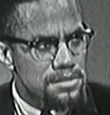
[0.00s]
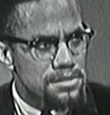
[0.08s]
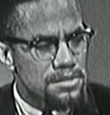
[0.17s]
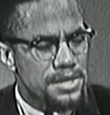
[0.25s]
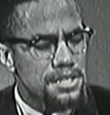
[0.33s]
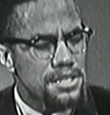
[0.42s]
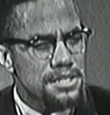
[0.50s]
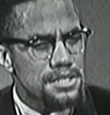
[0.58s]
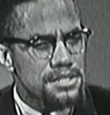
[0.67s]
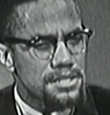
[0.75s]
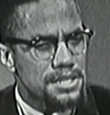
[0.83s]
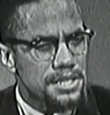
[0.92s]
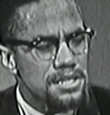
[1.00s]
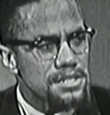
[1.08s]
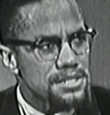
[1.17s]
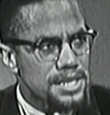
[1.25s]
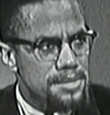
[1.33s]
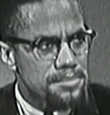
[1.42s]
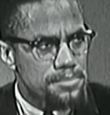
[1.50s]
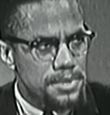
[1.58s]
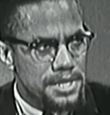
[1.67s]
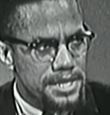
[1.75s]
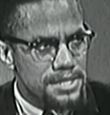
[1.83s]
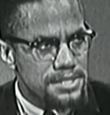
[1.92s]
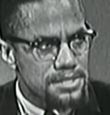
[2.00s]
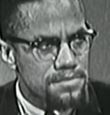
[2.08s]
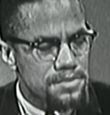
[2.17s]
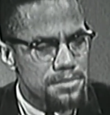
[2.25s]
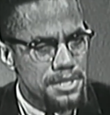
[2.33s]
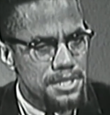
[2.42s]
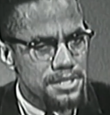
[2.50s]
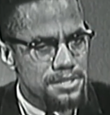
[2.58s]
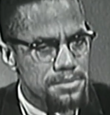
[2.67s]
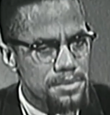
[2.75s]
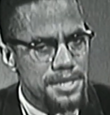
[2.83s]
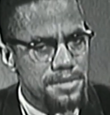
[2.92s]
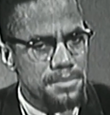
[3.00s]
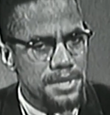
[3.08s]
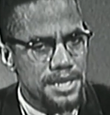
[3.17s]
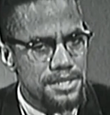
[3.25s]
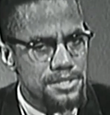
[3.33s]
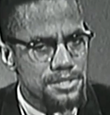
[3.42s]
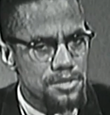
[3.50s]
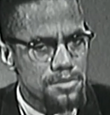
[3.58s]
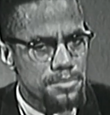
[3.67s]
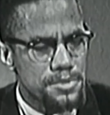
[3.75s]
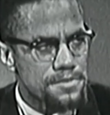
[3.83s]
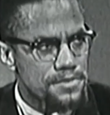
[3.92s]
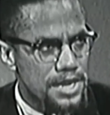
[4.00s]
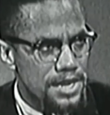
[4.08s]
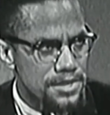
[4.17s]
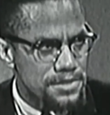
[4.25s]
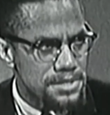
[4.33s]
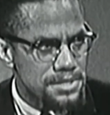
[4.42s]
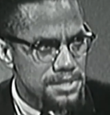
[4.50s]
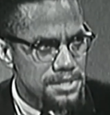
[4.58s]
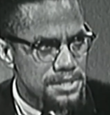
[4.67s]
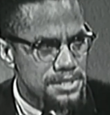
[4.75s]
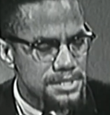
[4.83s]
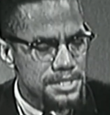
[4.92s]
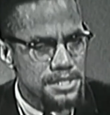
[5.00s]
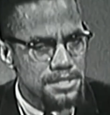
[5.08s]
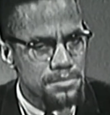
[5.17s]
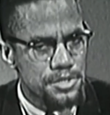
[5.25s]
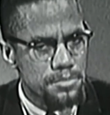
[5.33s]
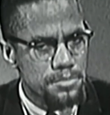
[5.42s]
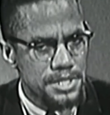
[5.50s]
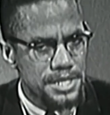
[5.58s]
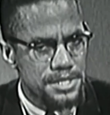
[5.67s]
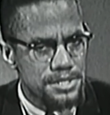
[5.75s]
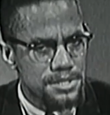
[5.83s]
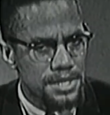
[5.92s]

He would publicly announce his departure from the Nation of Islam three months later, on March 8, 1964.